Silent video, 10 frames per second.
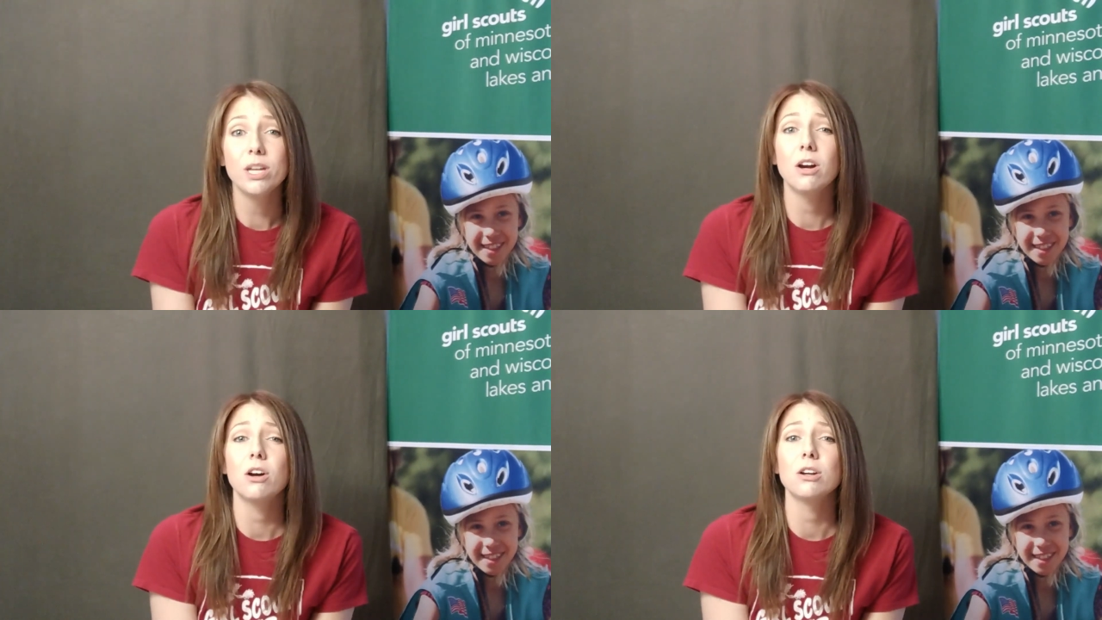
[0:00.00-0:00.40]

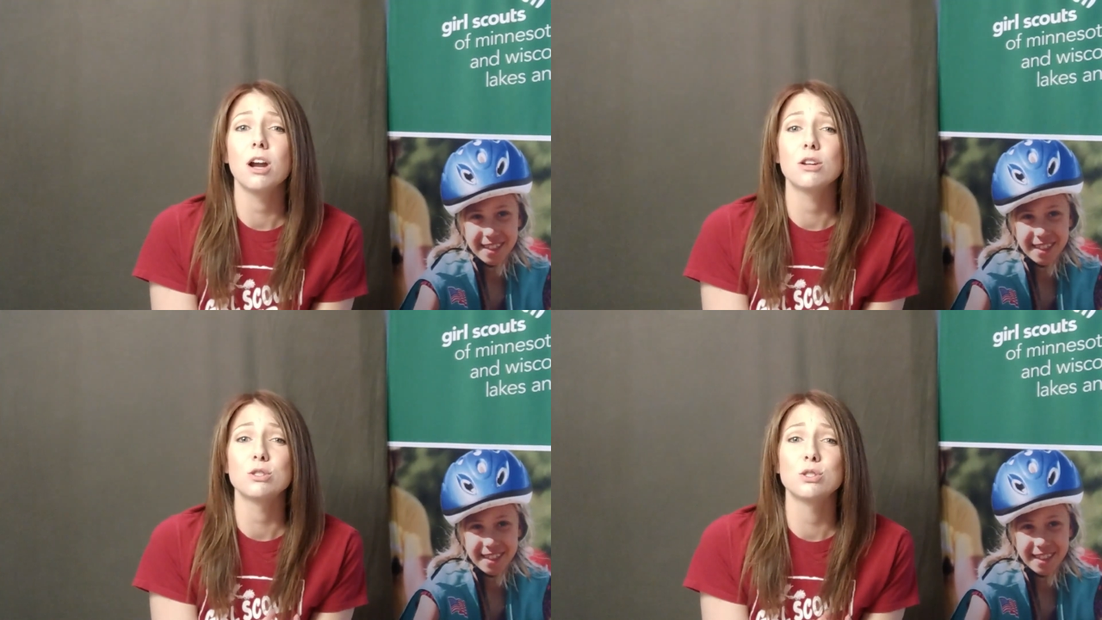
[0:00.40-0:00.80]
Speaker 1: We
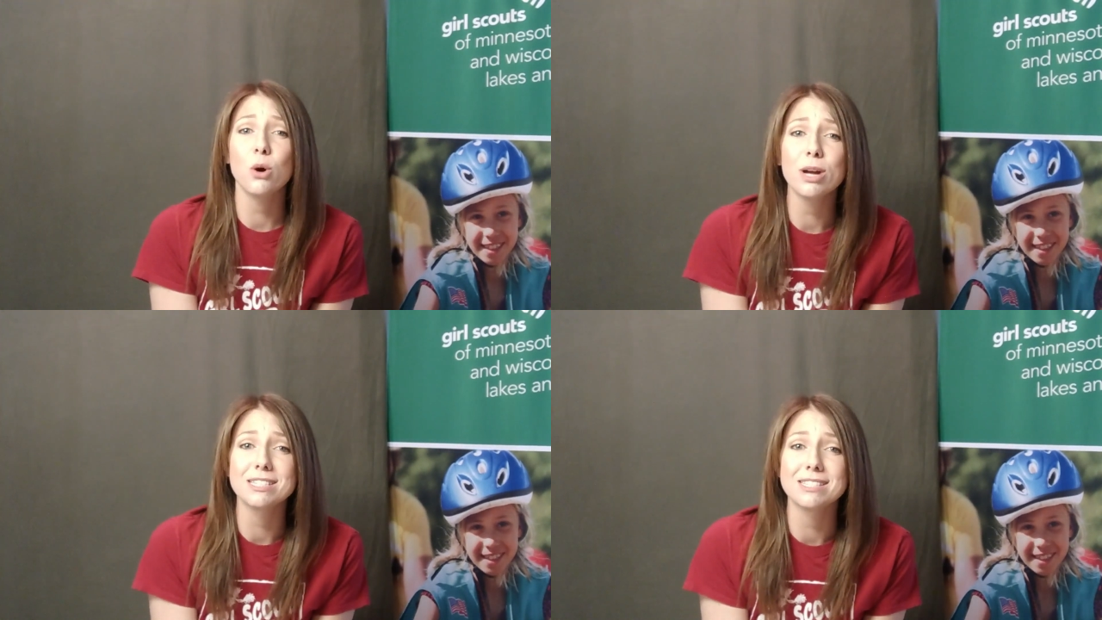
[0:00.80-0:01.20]
are
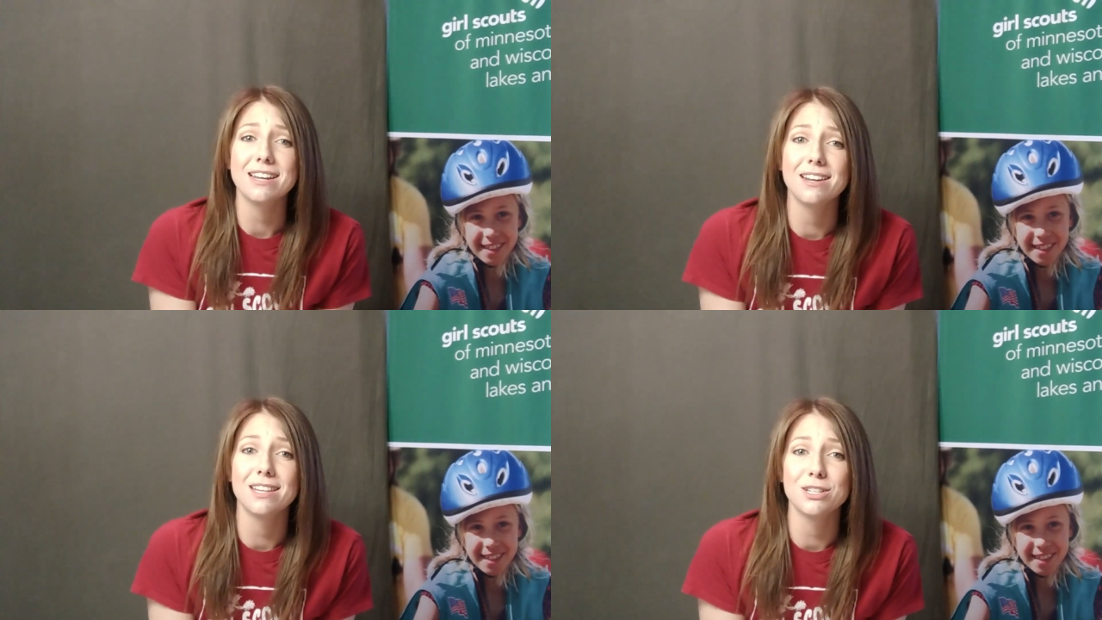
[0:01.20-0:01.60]
so
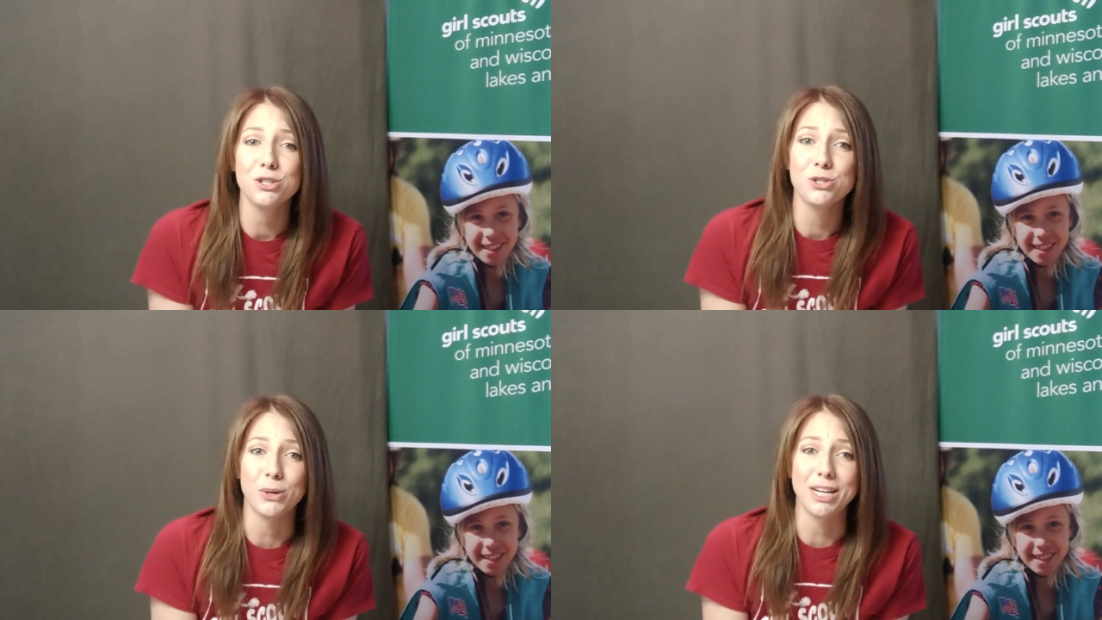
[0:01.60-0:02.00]
excited
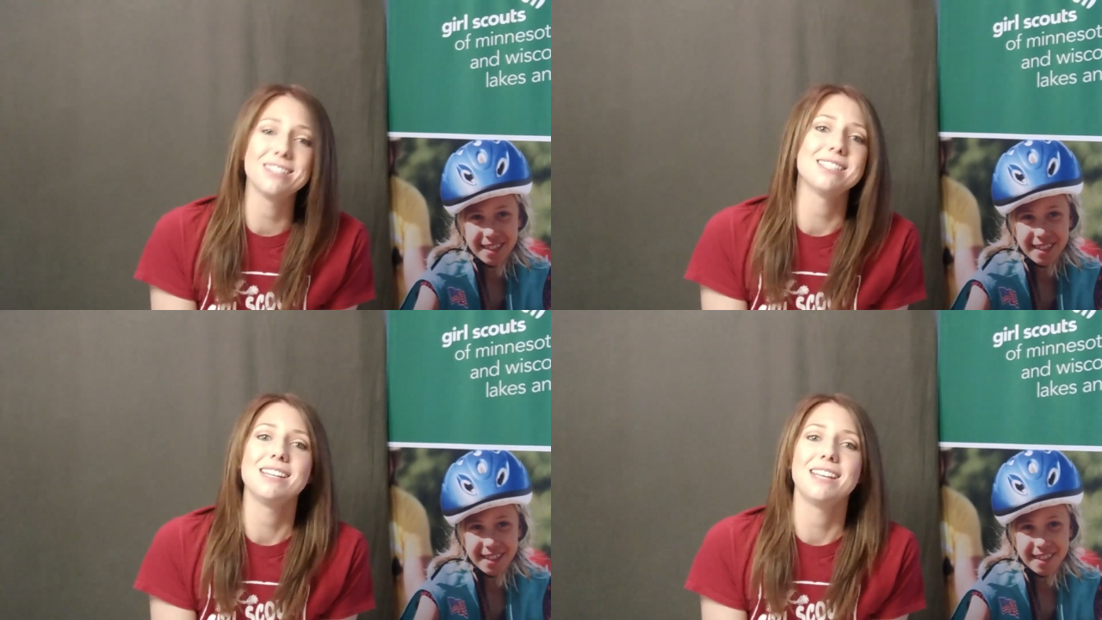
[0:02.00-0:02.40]
that you're
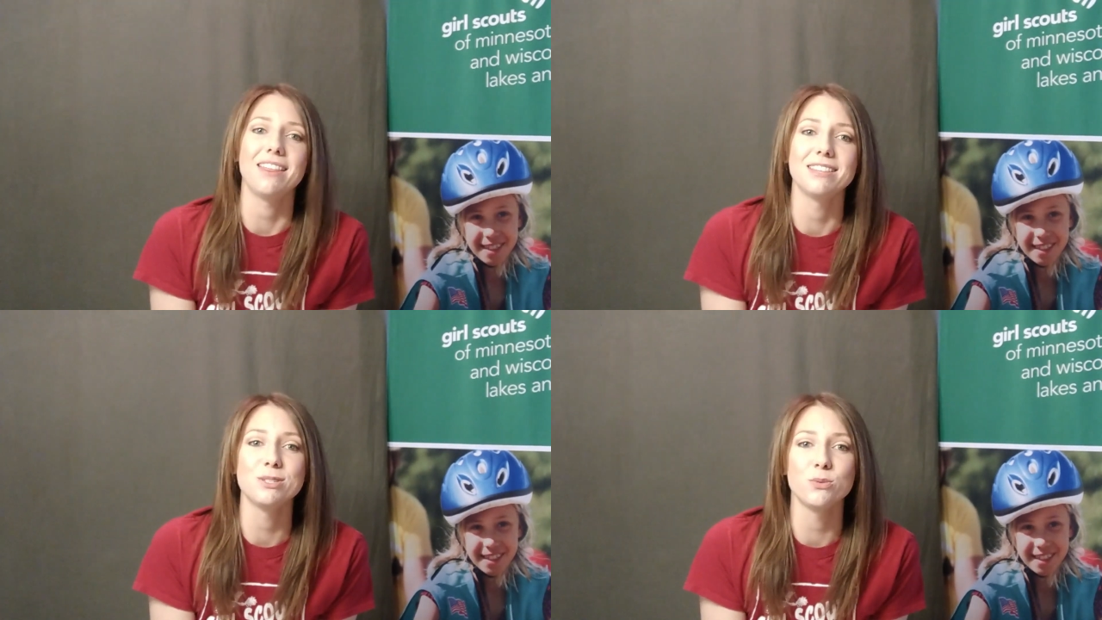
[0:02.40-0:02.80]
joining us
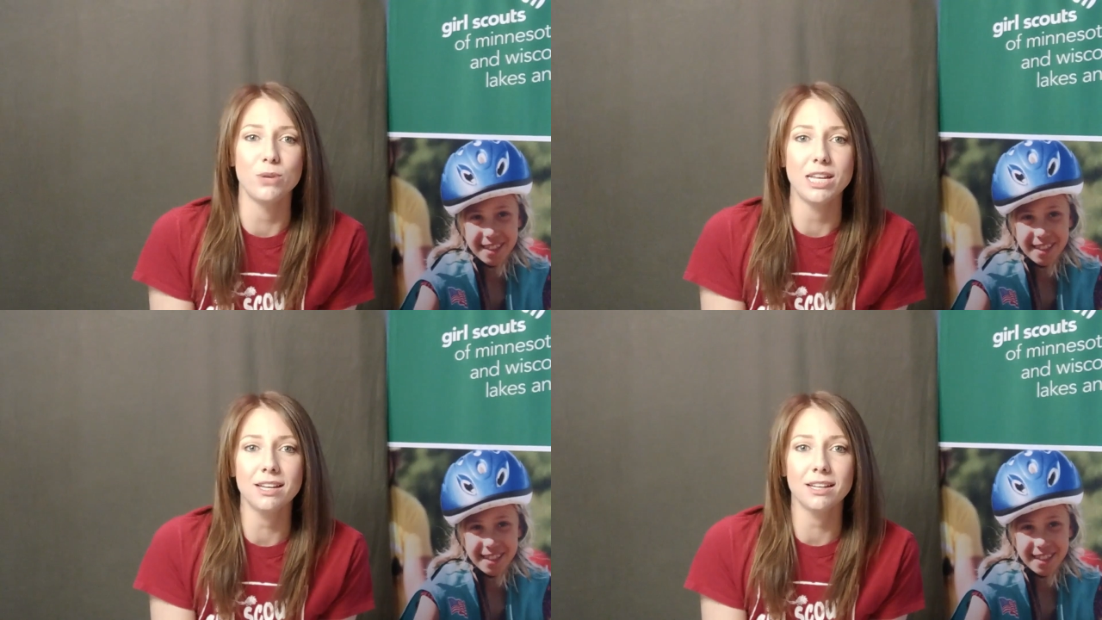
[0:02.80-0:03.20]
again
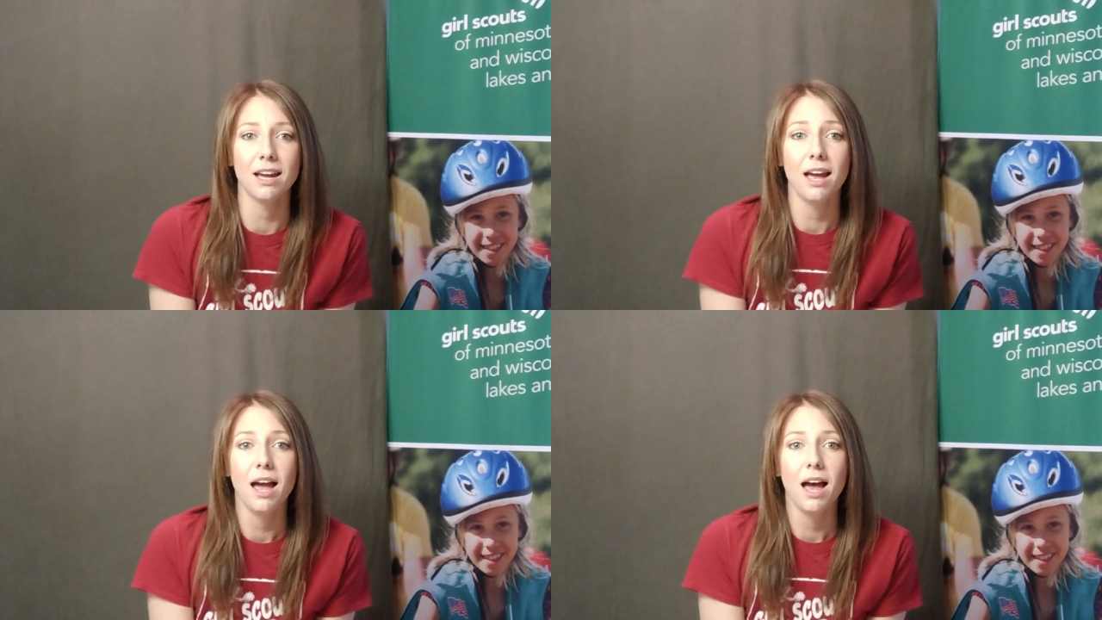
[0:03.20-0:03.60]
this week.